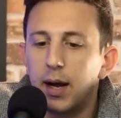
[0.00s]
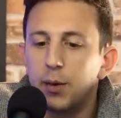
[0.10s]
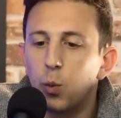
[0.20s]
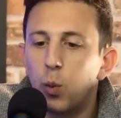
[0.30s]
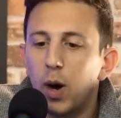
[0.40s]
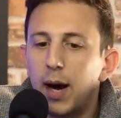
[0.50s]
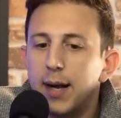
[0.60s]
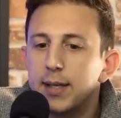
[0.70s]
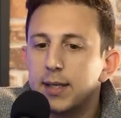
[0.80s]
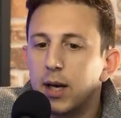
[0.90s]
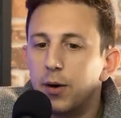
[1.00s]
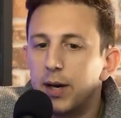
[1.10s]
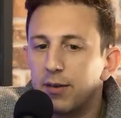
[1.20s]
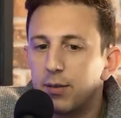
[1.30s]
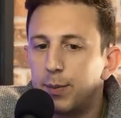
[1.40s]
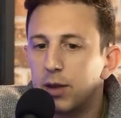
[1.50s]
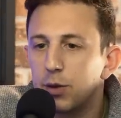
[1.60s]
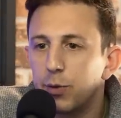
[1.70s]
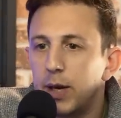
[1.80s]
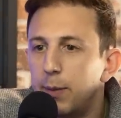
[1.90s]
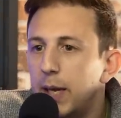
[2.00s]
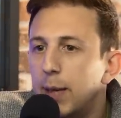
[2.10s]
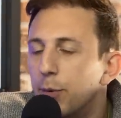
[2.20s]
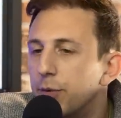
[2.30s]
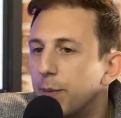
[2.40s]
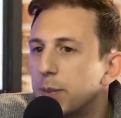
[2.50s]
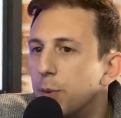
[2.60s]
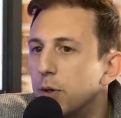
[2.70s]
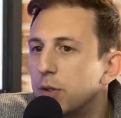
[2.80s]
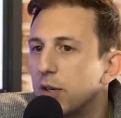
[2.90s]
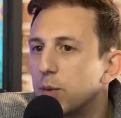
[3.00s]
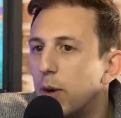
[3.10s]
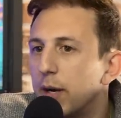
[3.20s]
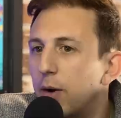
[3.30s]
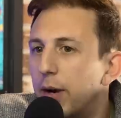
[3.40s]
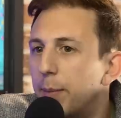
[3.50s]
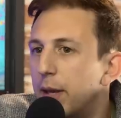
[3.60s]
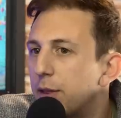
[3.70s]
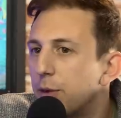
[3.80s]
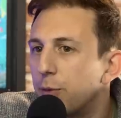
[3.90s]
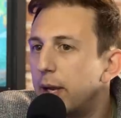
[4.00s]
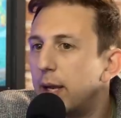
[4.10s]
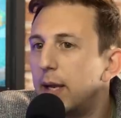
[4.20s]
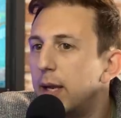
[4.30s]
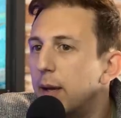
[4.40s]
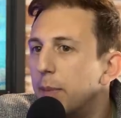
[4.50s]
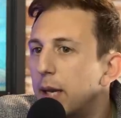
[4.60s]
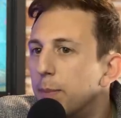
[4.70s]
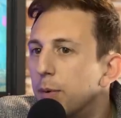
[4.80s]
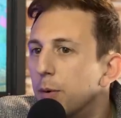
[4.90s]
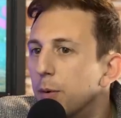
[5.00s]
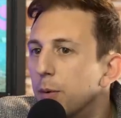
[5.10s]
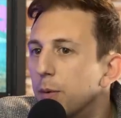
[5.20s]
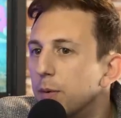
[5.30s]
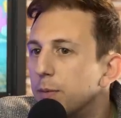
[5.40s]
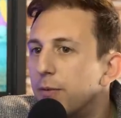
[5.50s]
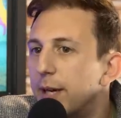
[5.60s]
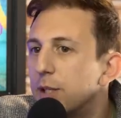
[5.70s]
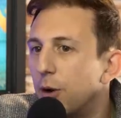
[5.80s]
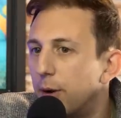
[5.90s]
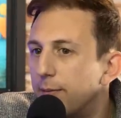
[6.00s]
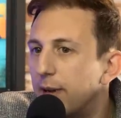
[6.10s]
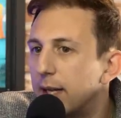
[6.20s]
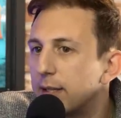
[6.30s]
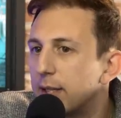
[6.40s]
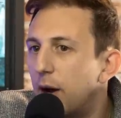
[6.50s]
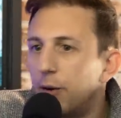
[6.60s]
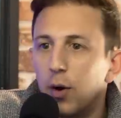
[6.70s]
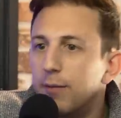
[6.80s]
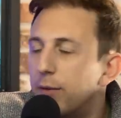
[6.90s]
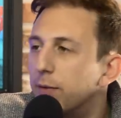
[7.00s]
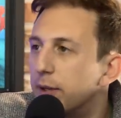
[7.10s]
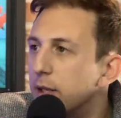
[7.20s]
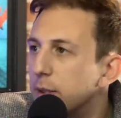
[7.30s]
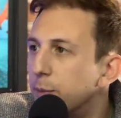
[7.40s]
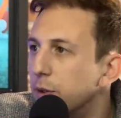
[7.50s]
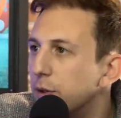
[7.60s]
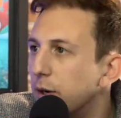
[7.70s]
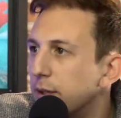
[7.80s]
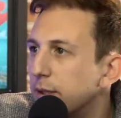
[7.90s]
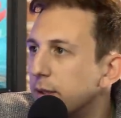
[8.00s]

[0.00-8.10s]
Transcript: why does it only have to be 3 people from the Supporters Trust? Why can't it be 3 people, 3 Tottenham fans that are not involved in the Supporters Trust?